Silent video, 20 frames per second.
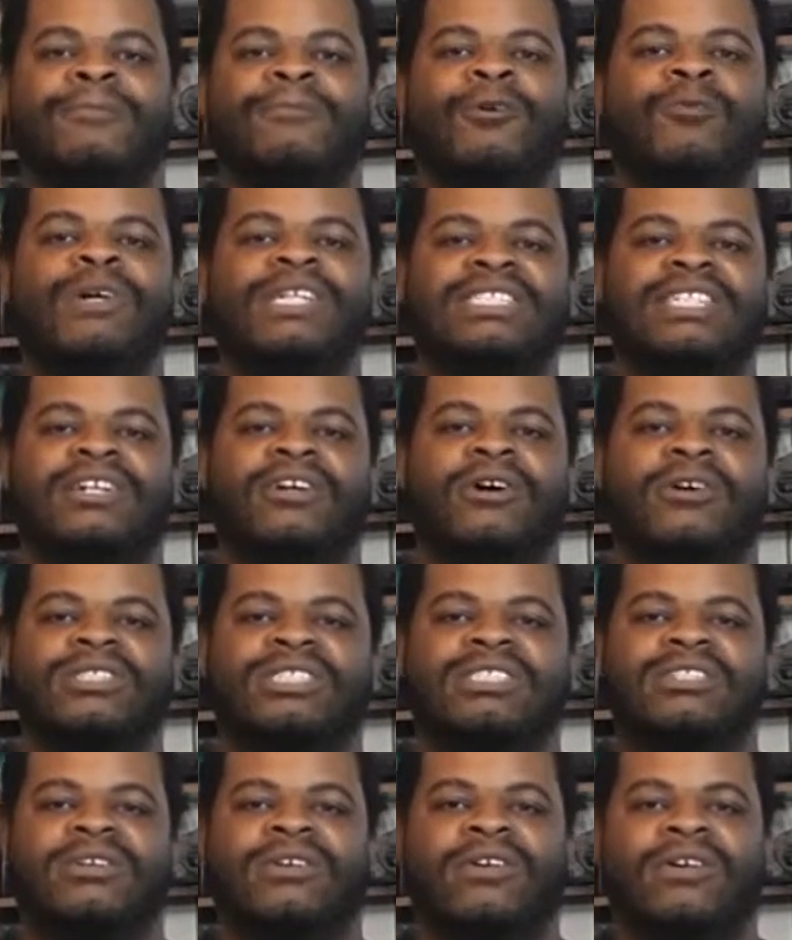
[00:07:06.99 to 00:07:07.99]
But when she
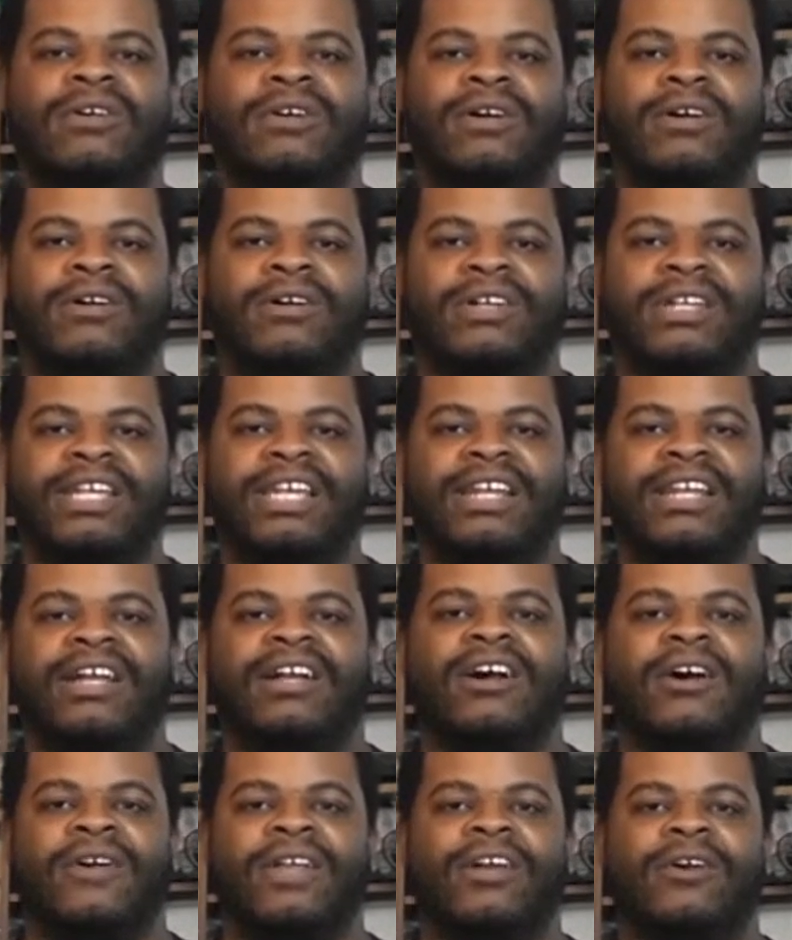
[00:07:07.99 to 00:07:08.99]
goes to her
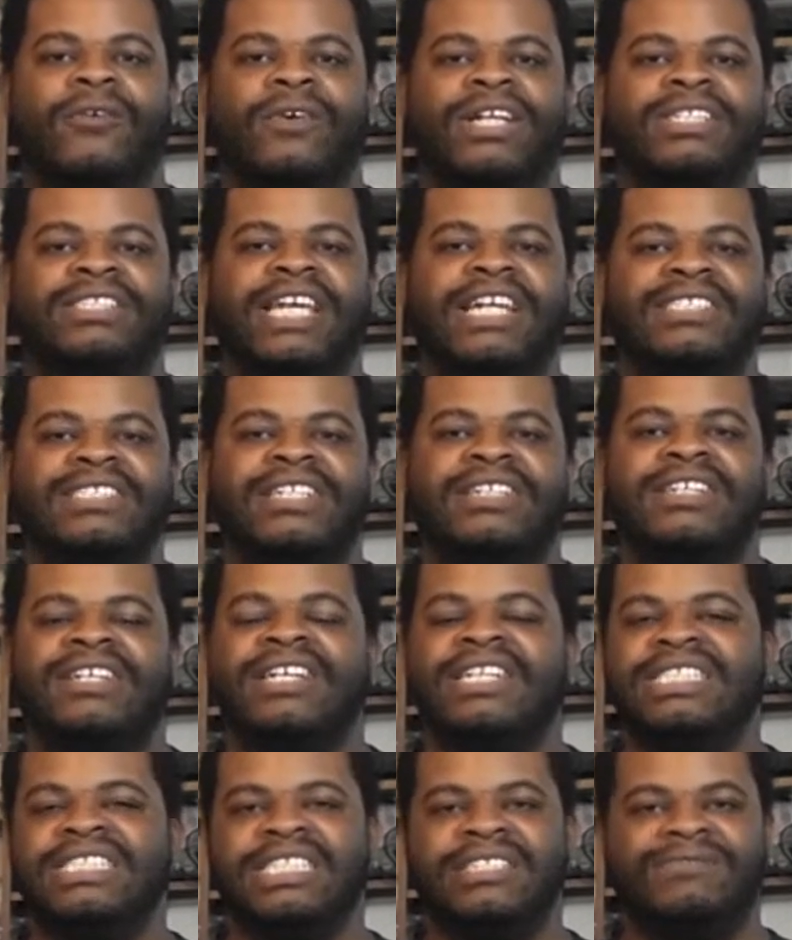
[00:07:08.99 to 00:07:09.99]
kindergarten orientation,
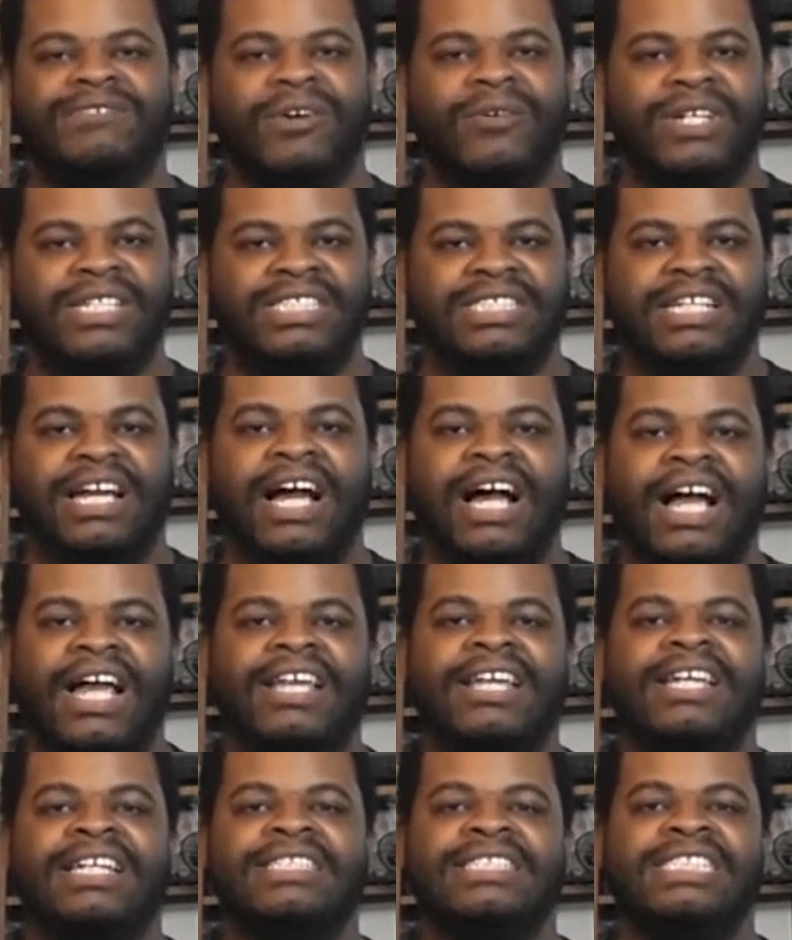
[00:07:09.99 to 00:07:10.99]
she's very
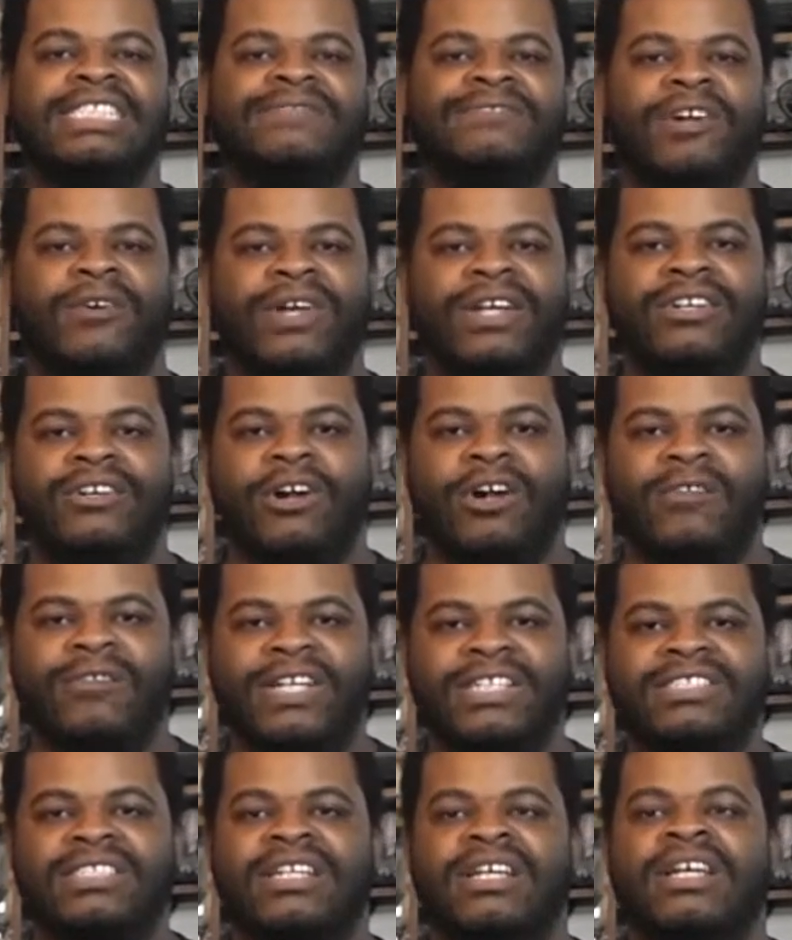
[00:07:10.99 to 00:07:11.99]
shy, she's very
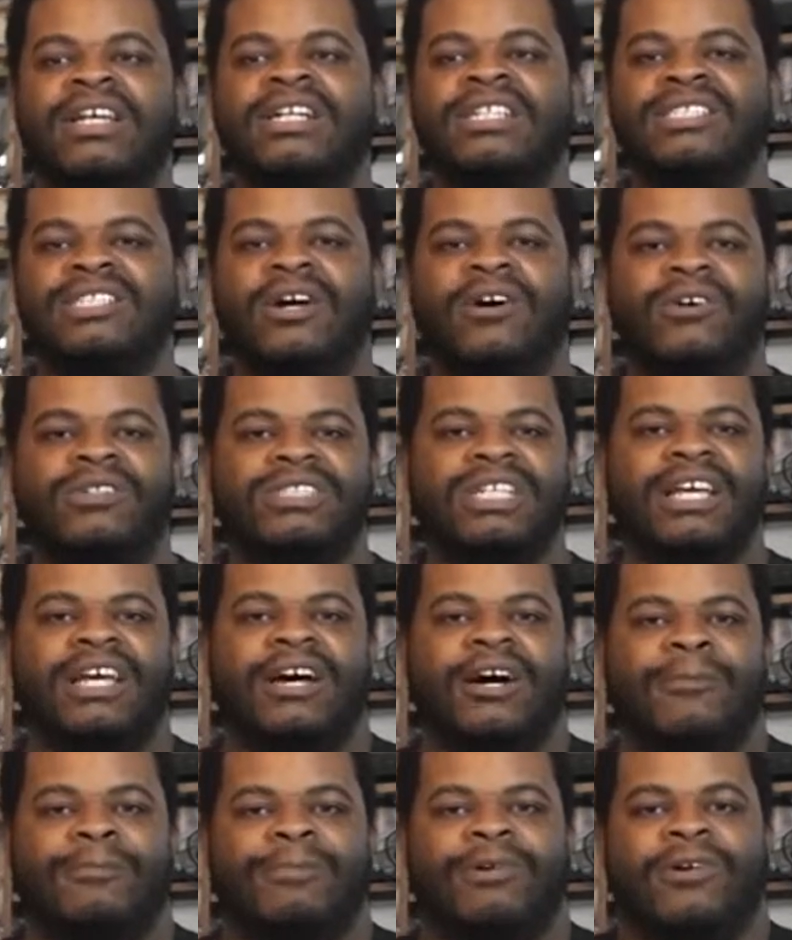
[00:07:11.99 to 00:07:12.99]
nervous. So to
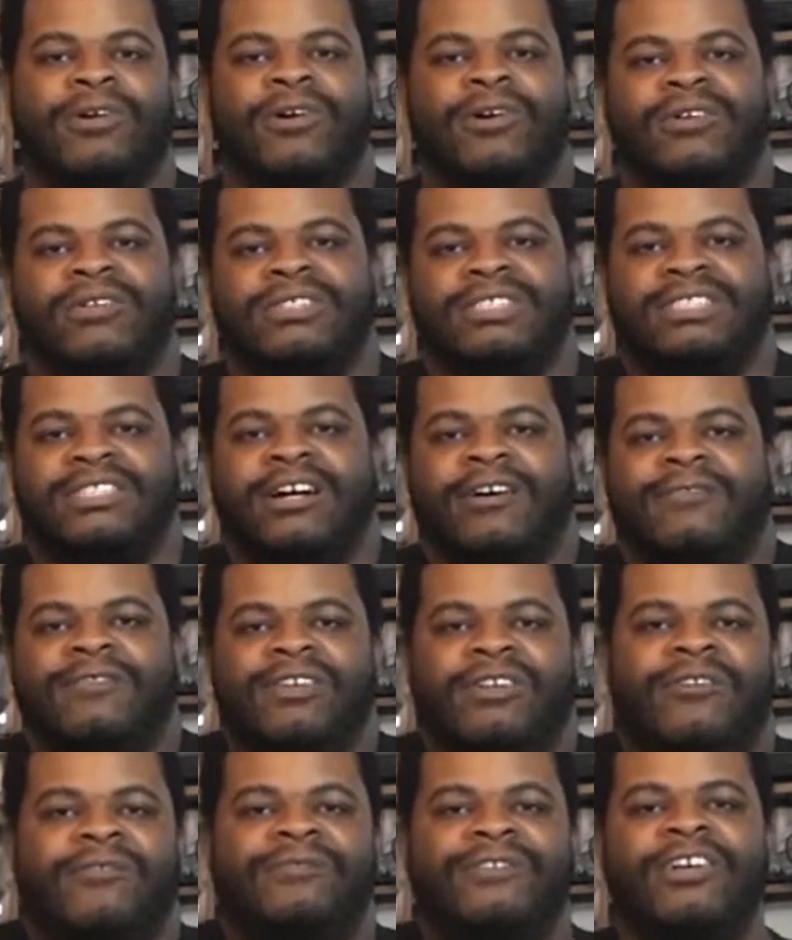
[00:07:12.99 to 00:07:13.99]
help herself,
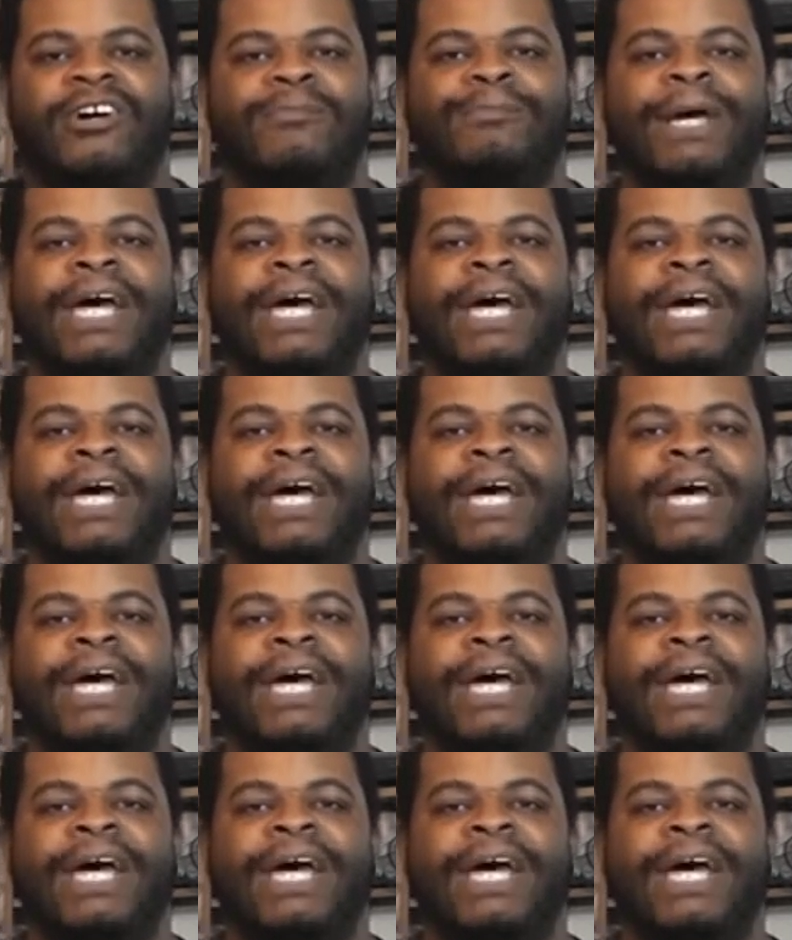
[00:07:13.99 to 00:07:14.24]
you know, feel